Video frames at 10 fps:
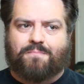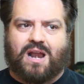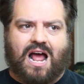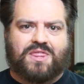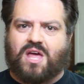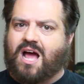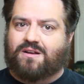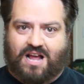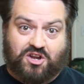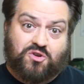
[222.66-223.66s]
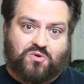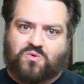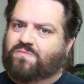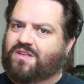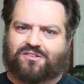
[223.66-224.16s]
But I thought, I
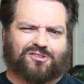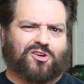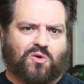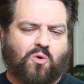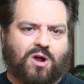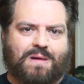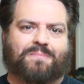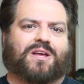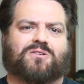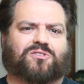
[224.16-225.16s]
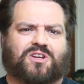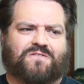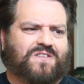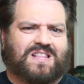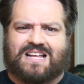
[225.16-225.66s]
knew this isn't going to work. My players are going
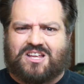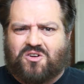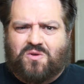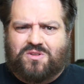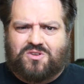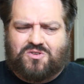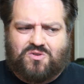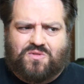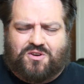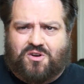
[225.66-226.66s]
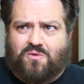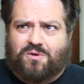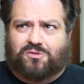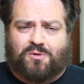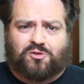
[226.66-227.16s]
to feel like they don't know what to do. They don't know where
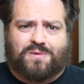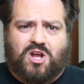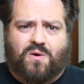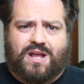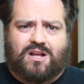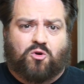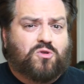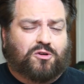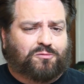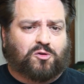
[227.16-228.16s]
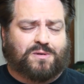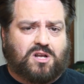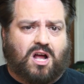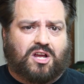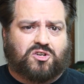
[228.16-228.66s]
they're supposed to be going or who they're supposed to be
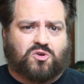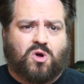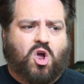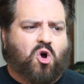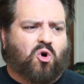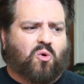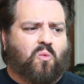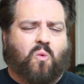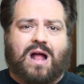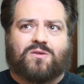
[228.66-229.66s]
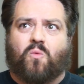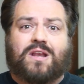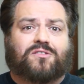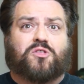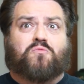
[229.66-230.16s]
talking to or what, what
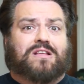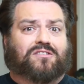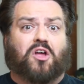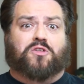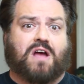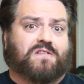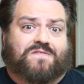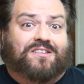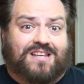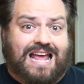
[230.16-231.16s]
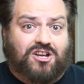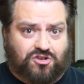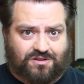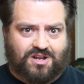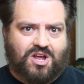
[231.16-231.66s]
is the result of
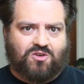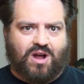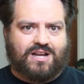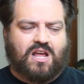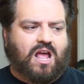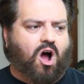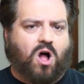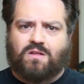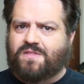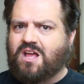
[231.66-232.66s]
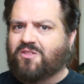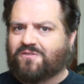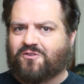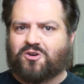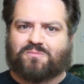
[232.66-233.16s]
investigation, right? All of the other
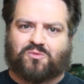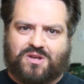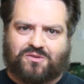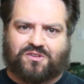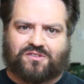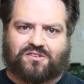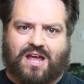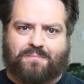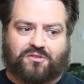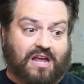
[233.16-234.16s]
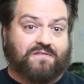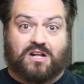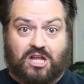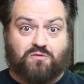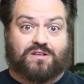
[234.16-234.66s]
verbs we used as examples have
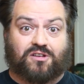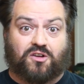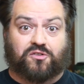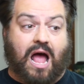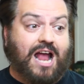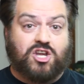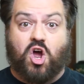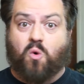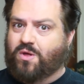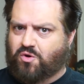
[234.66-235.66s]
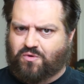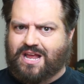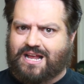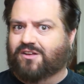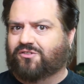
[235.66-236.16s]
clear results. I know when the
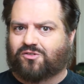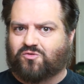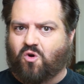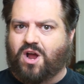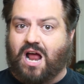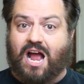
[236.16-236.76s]
ring is destroyed.